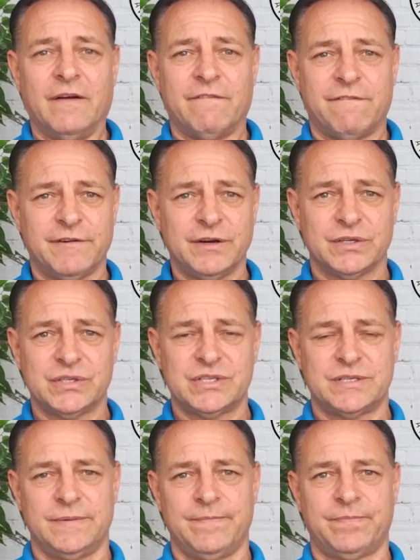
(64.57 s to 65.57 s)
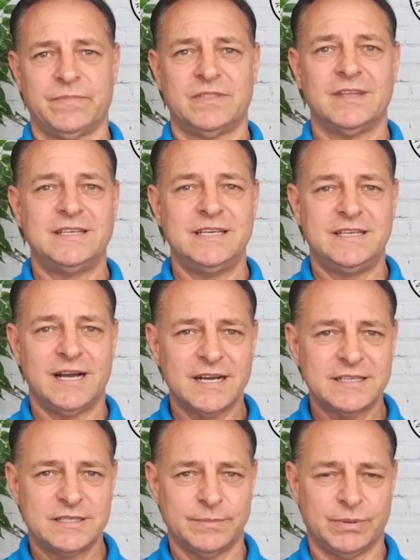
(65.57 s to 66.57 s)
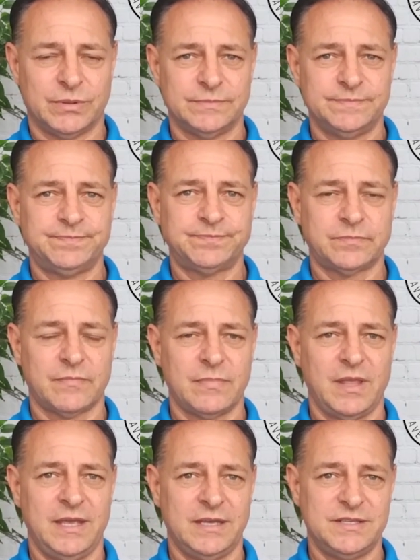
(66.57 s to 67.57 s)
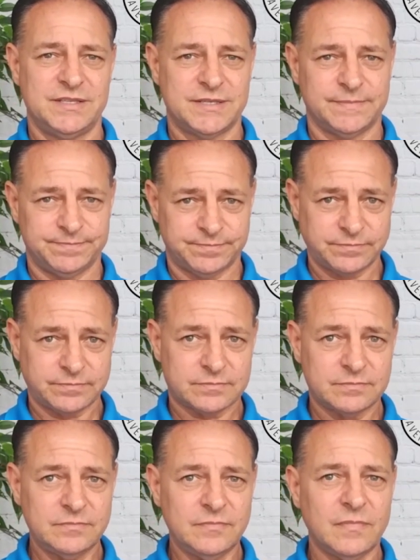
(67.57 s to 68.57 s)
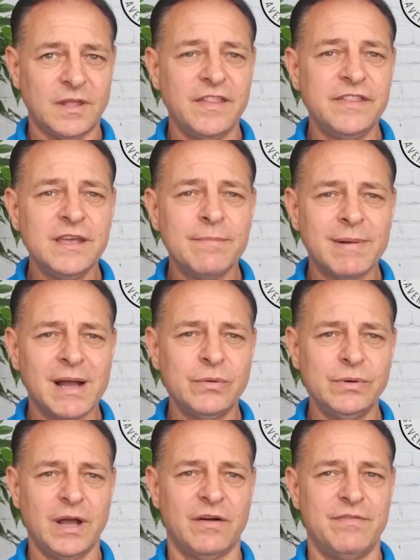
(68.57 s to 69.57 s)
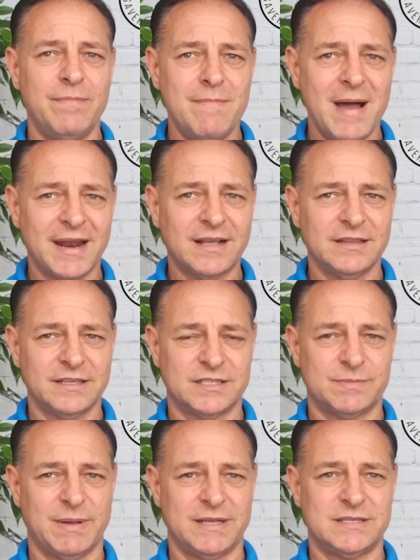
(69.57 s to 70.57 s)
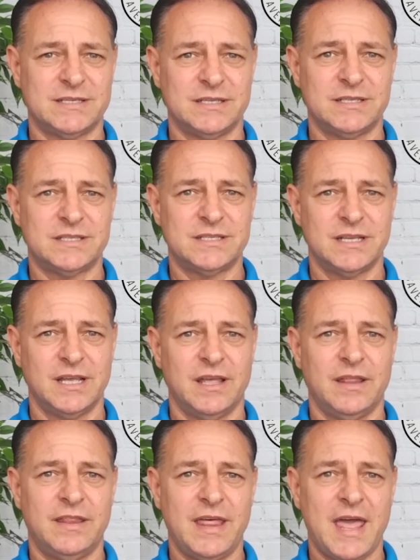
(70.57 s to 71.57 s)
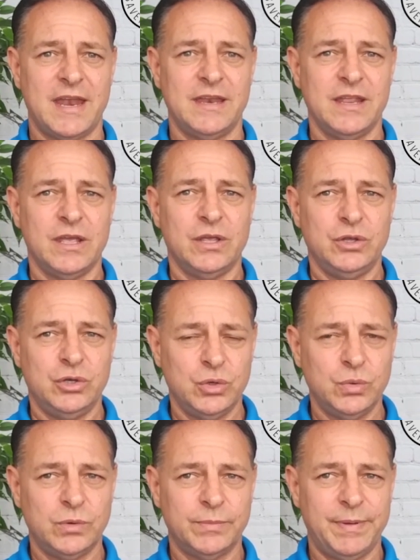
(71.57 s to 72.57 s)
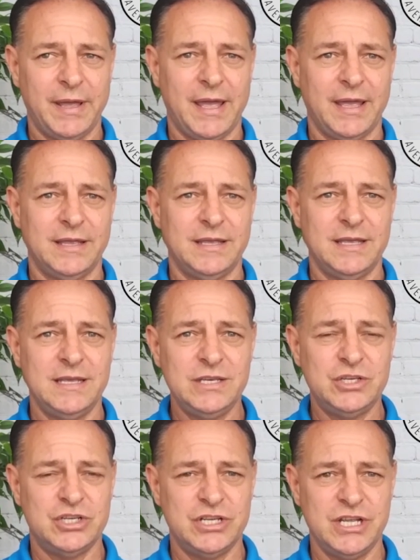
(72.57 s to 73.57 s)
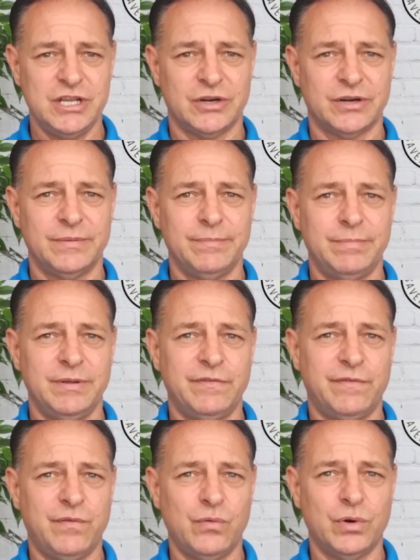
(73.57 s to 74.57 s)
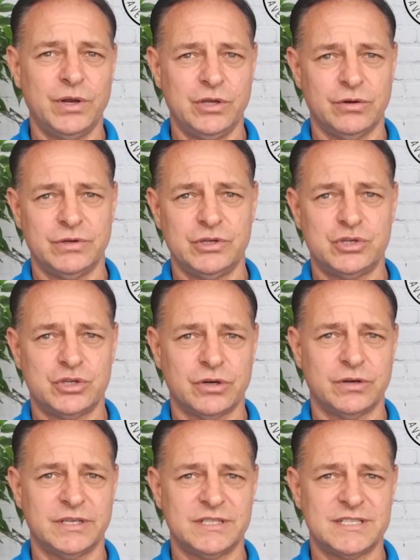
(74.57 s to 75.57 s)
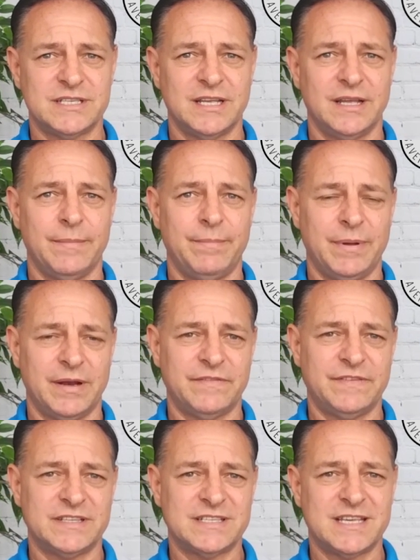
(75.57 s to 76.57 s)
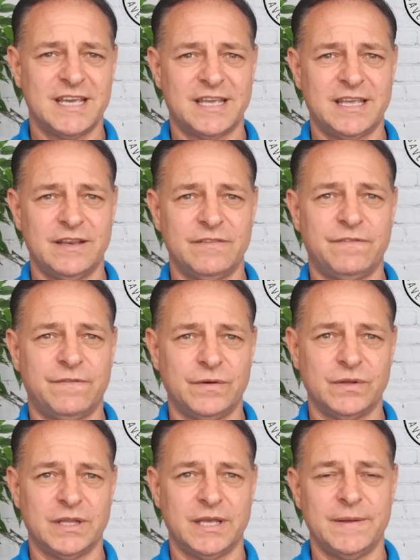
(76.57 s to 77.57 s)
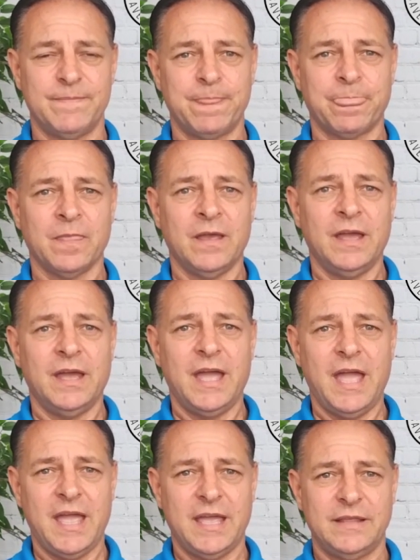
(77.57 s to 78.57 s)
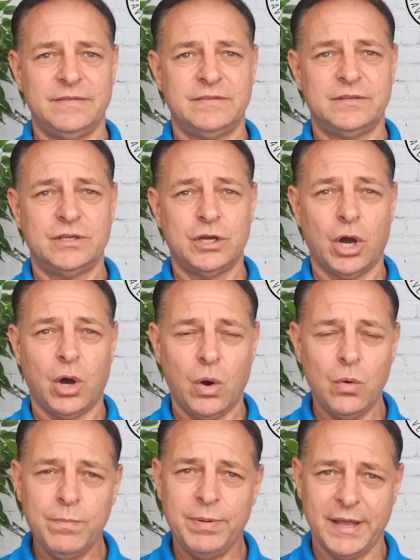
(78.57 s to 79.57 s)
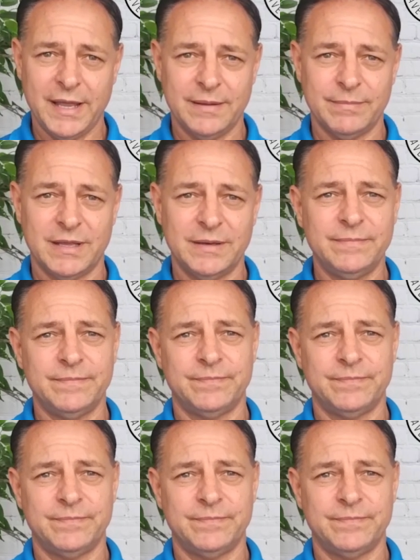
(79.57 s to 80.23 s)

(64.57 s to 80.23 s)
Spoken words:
First, the deductible is the amount of medical expenses that you will pay each year before your insurance benefits kick in fully. A copayment,